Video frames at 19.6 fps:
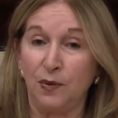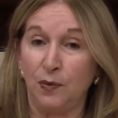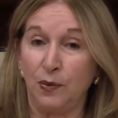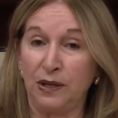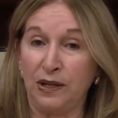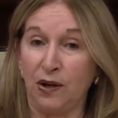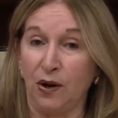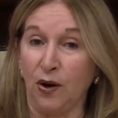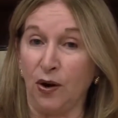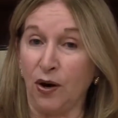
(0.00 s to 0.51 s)

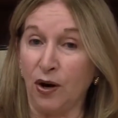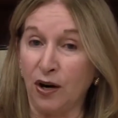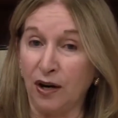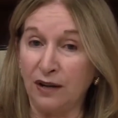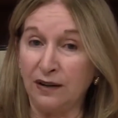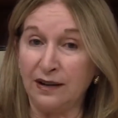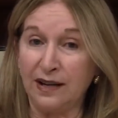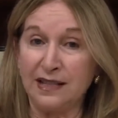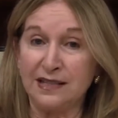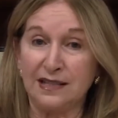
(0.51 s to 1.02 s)
We
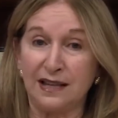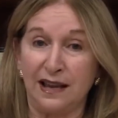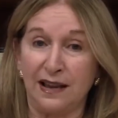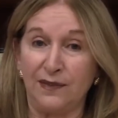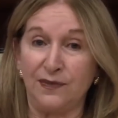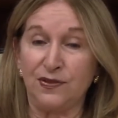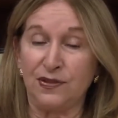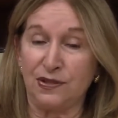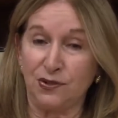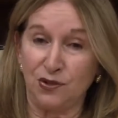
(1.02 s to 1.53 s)
are, as
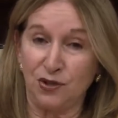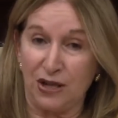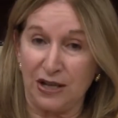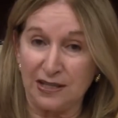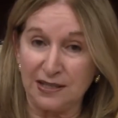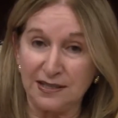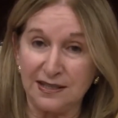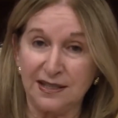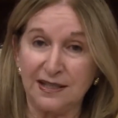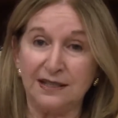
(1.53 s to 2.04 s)
I've
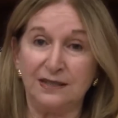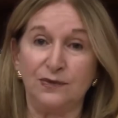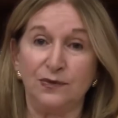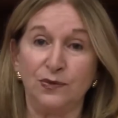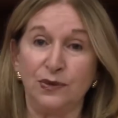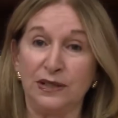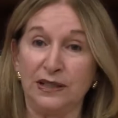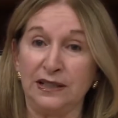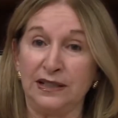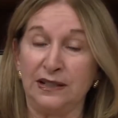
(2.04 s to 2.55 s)
suggested,
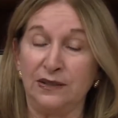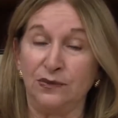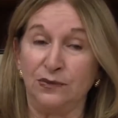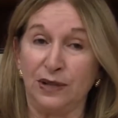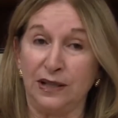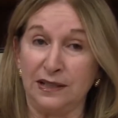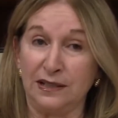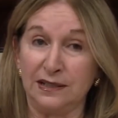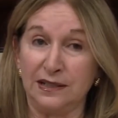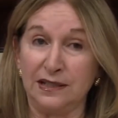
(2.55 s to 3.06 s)
really
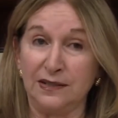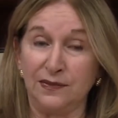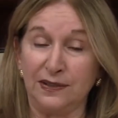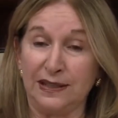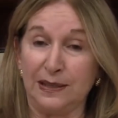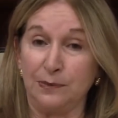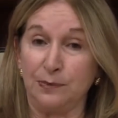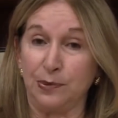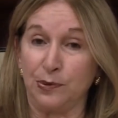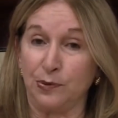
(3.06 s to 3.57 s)

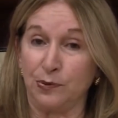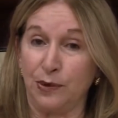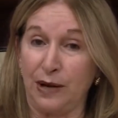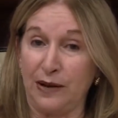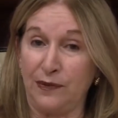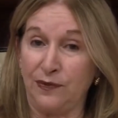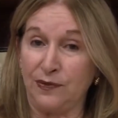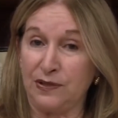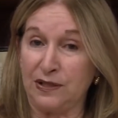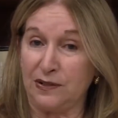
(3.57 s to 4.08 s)
relatively
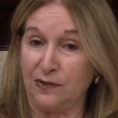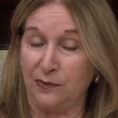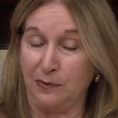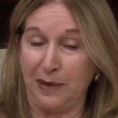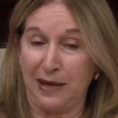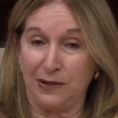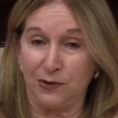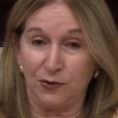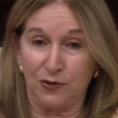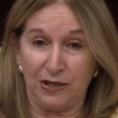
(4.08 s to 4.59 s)
bereft of
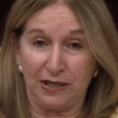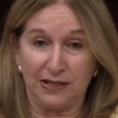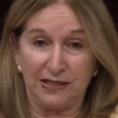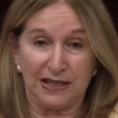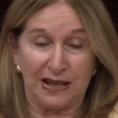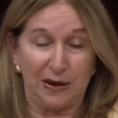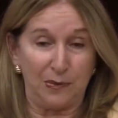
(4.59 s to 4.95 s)
metrics.